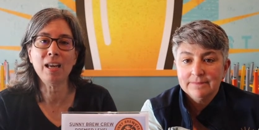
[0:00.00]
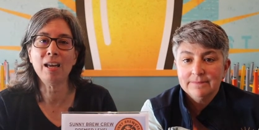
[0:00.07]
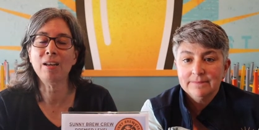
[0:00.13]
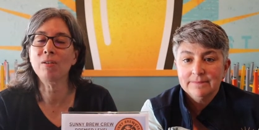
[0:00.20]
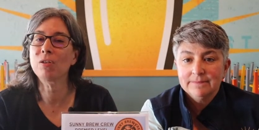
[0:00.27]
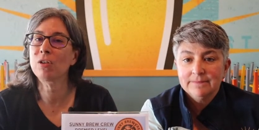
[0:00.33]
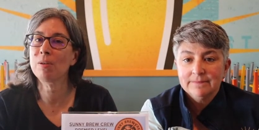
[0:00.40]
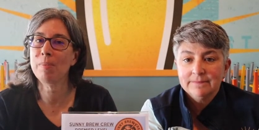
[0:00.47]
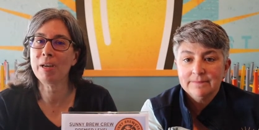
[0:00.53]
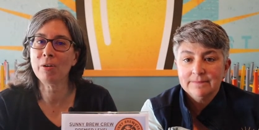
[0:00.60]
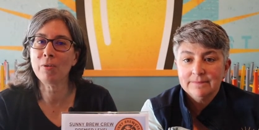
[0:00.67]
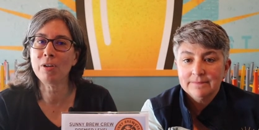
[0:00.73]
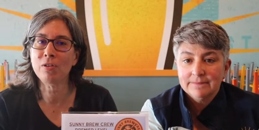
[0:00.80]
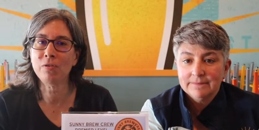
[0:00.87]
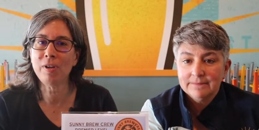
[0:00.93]
Speaker 1: and you can make
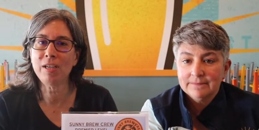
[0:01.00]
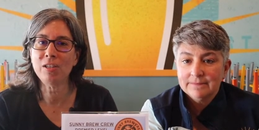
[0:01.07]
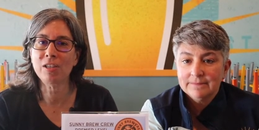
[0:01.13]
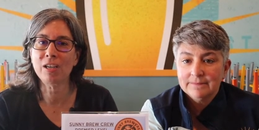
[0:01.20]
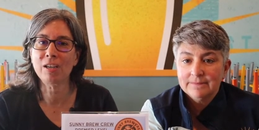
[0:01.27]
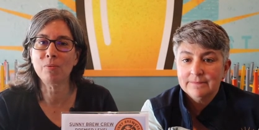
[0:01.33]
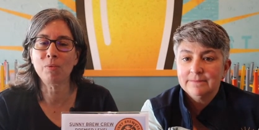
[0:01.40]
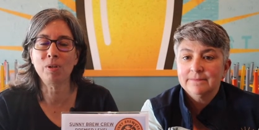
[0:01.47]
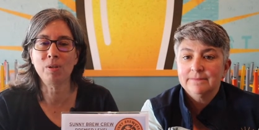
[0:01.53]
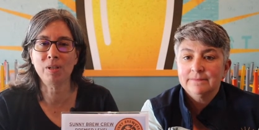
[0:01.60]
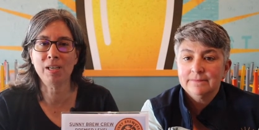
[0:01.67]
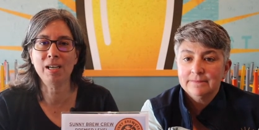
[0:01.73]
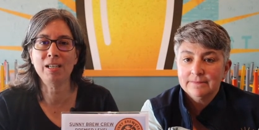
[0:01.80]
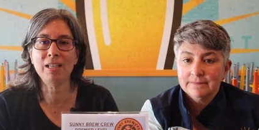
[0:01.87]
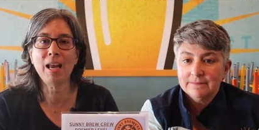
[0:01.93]
a reservation, and we'll
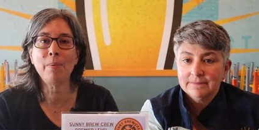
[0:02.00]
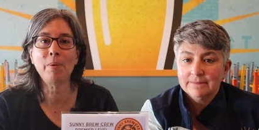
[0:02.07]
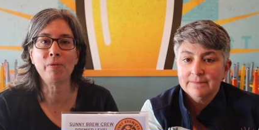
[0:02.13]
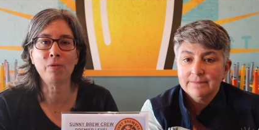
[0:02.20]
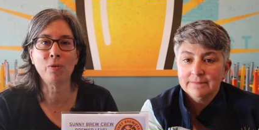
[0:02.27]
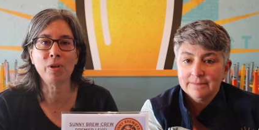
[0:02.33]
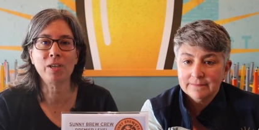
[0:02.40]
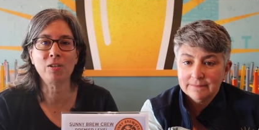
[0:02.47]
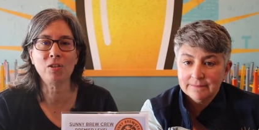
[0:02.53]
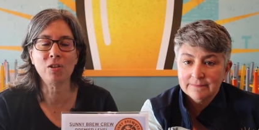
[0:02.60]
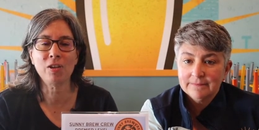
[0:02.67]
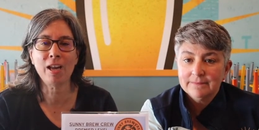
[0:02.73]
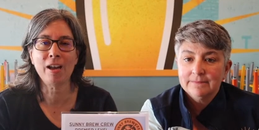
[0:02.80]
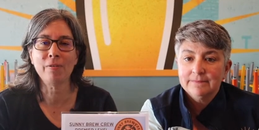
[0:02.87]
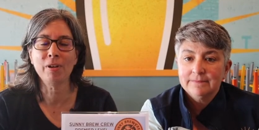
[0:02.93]
get a table for you so
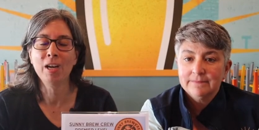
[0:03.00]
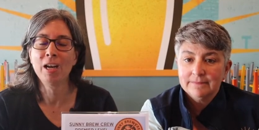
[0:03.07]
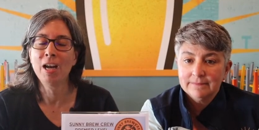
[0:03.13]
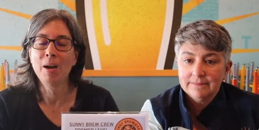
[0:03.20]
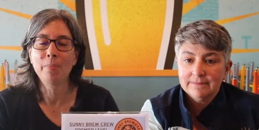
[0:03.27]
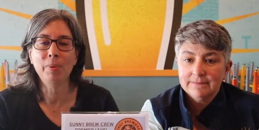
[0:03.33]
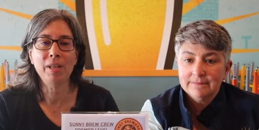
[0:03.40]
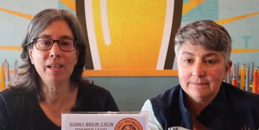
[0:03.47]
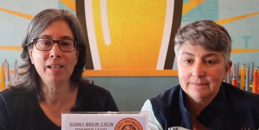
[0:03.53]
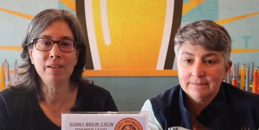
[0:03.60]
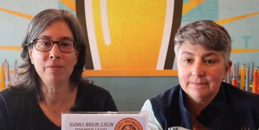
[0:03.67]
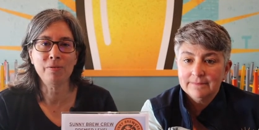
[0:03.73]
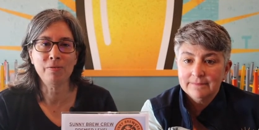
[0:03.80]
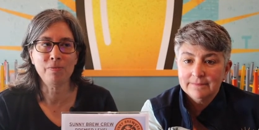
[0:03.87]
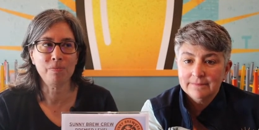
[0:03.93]
you have plenty
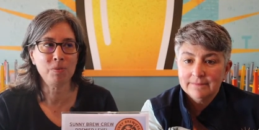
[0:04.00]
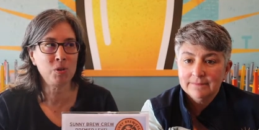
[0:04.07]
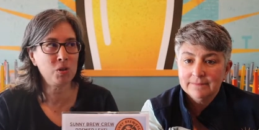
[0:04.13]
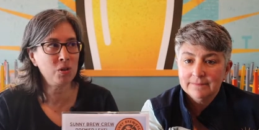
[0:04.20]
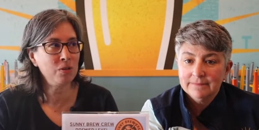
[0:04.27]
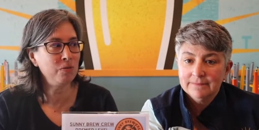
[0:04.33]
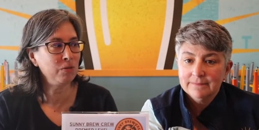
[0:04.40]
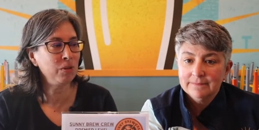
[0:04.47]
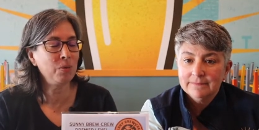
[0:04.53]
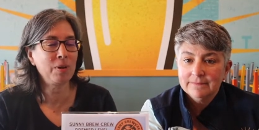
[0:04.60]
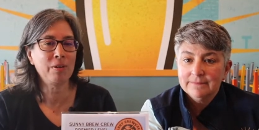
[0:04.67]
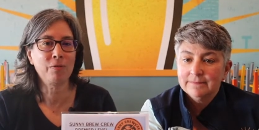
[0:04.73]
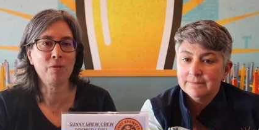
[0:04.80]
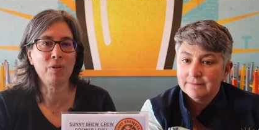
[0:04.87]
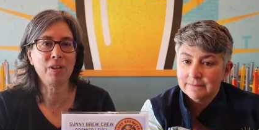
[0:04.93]
of good
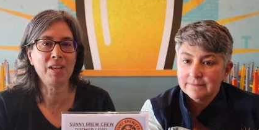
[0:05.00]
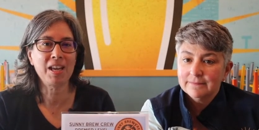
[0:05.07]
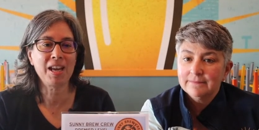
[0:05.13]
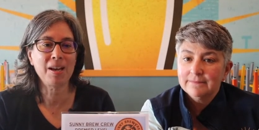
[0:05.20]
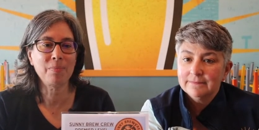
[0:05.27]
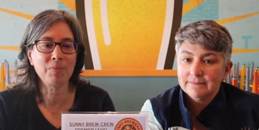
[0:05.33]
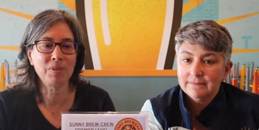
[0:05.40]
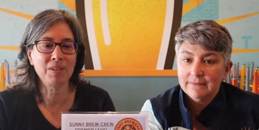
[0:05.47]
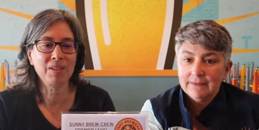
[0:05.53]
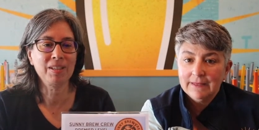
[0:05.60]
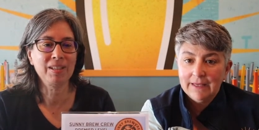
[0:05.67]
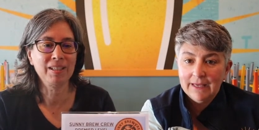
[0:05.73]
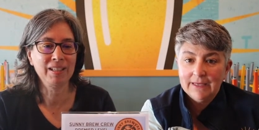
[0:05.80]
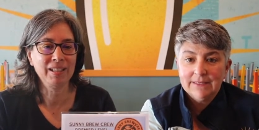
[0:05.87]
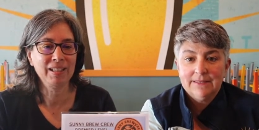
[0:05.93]
viewing for the games.
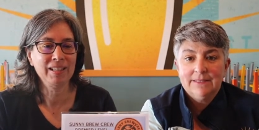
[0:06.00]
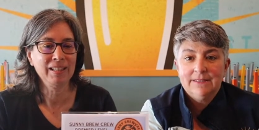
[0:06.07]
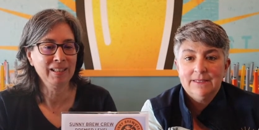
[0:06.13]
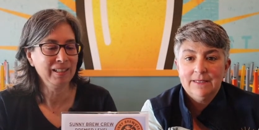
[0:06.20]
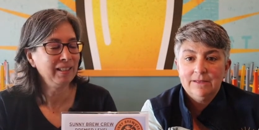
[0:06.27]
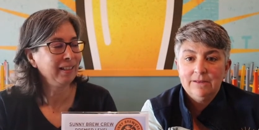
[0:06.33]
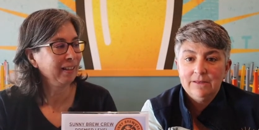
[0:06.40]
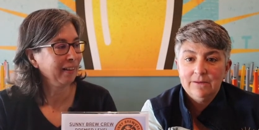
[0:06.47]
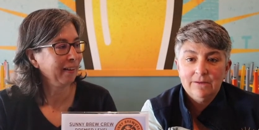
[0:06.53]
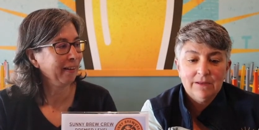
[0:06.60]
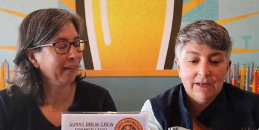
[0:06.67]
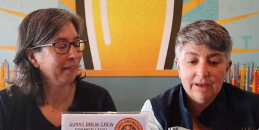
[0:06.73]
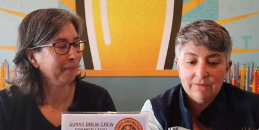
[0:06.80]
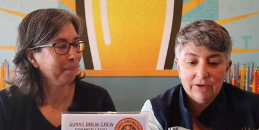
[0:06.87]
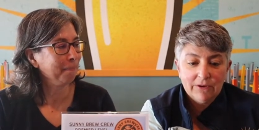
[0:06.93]
Speaker 2: Yes, and you
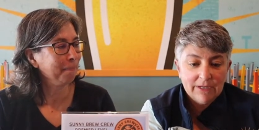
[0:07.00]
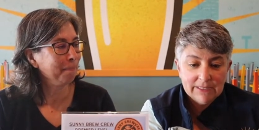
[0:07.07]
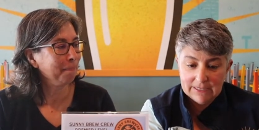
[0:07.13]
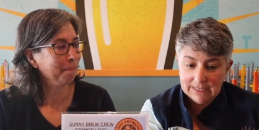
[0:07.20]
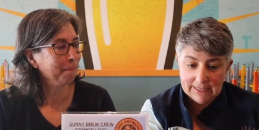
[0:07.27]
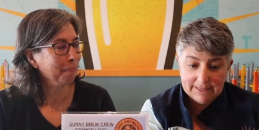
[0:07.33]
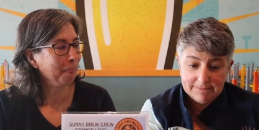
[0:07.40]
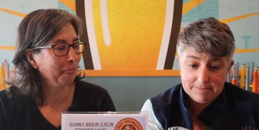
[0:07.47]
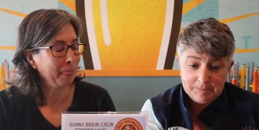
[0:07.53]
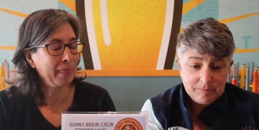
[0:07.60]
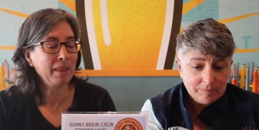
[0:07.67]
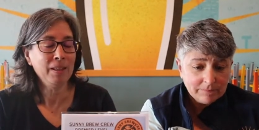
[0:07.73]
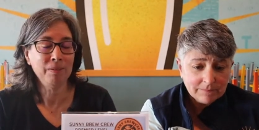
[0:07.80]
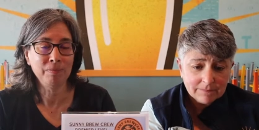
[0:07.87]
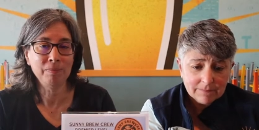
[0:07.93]
can have a great time.
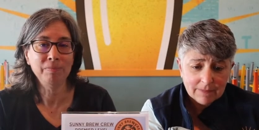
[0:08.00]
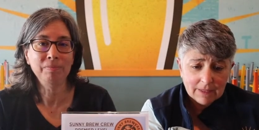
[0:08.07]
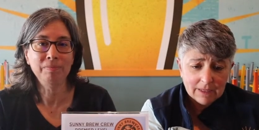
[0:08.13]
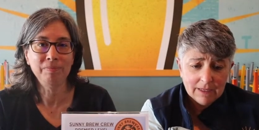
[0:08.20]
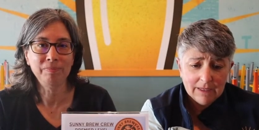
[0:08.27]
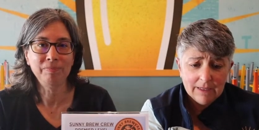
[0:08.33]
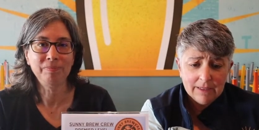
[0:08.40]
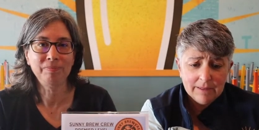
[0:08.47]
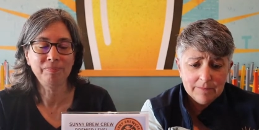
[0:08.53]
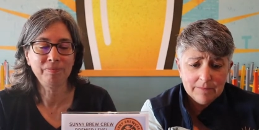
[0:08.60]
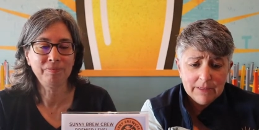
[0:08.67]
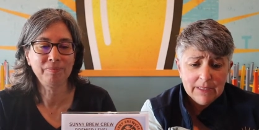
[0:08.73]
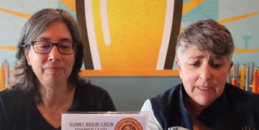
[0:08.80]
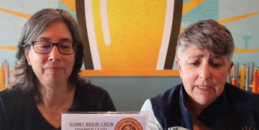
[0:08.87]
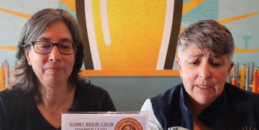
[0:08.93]
Mm-hmm.
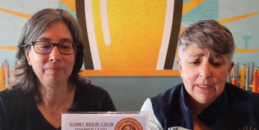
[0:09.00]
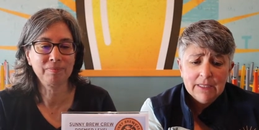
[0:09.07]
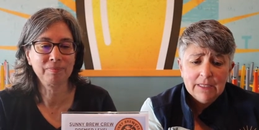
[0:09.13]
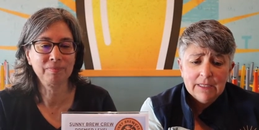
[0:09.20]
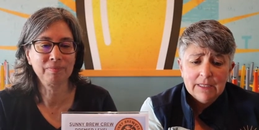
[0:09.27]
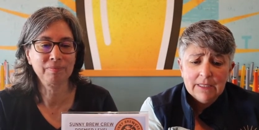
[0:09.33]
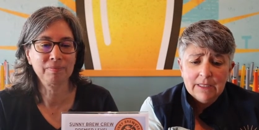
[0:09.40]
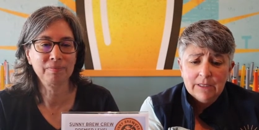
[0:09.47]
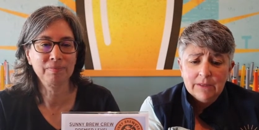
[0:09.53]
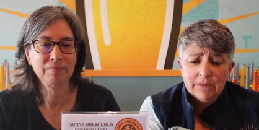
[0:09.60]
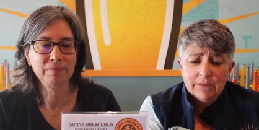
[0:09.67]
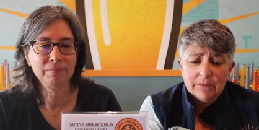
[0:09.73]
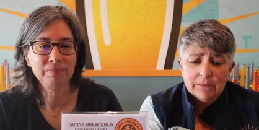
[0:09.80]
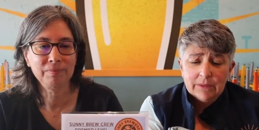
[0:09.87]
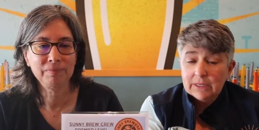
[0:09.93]
Um,
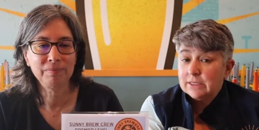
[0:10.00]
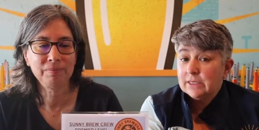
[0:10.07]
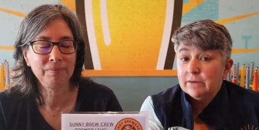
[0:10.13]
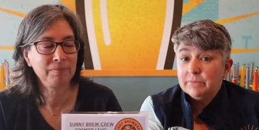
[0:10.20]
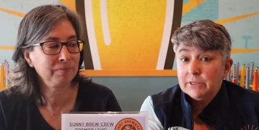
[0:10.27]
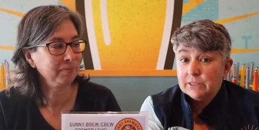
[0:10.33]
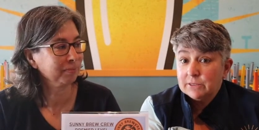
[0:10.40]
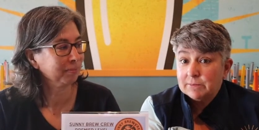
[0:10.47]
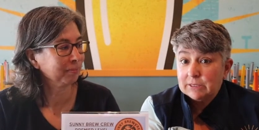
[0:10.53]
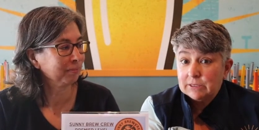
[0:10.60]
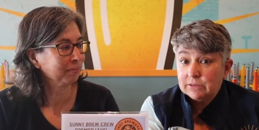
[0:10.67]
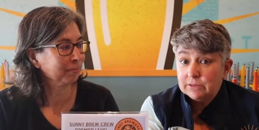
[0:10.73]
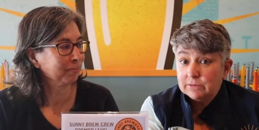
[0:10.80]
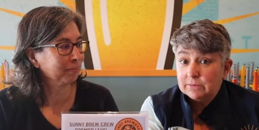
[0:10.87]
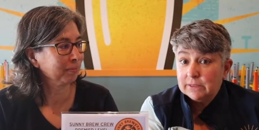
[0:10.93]
We'll also have beer
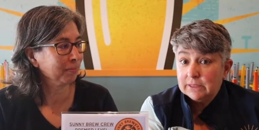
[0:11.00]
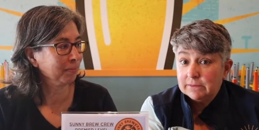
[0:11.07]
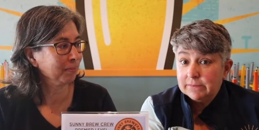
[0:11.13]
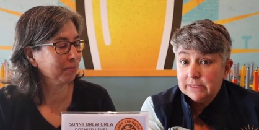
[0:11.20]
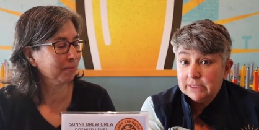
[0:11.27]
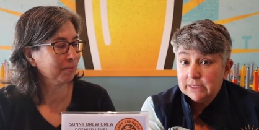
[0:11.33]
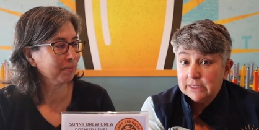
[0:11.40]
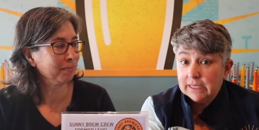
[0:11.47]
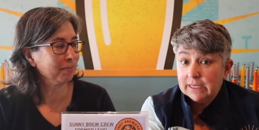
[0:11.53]
specials. We didn't mention